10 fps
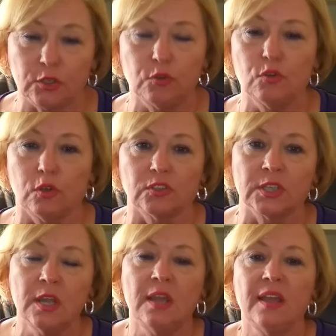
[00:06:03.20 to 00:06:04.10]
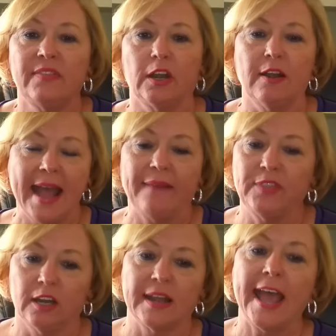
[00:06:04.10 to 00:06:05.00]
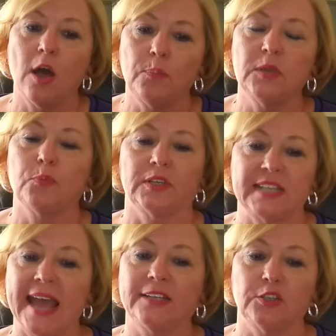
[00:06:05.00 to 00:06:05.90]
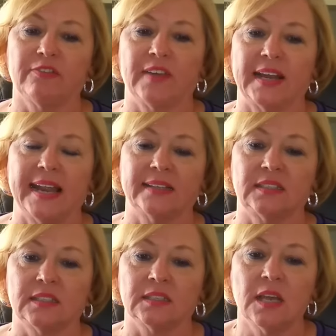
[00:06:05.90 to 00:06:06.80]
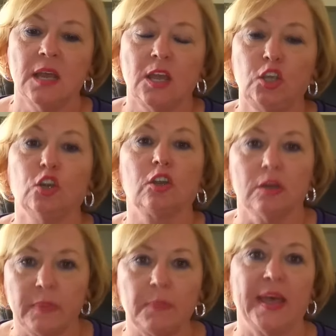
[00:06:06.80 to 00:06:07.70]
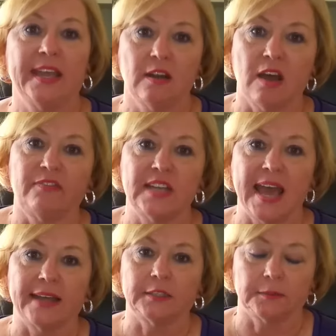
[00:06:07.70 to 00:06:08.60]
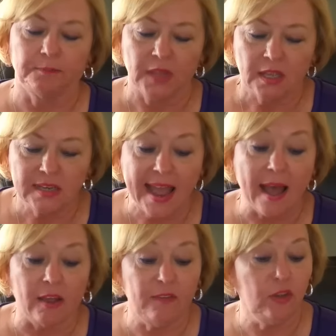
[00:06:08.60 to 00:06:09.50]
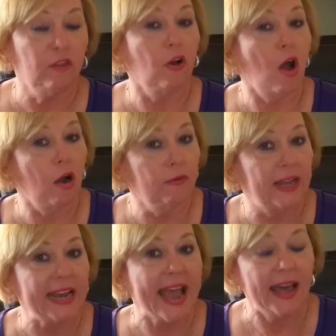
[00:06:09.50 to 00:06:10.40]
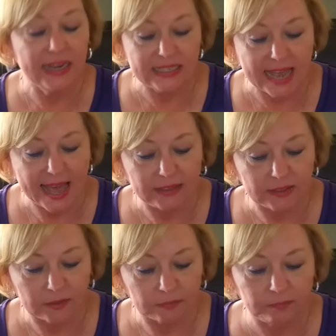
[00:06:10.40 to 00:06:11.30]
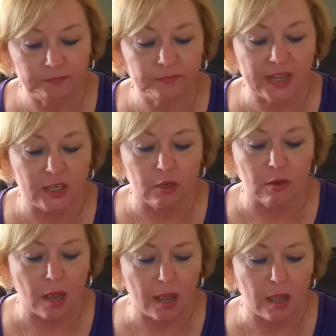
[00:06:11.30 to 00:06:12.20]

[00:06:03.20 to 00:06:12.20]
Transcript: tools that are out there to help you protect your finances, you're going to be paying off debt. Now, if you're already out of debt and you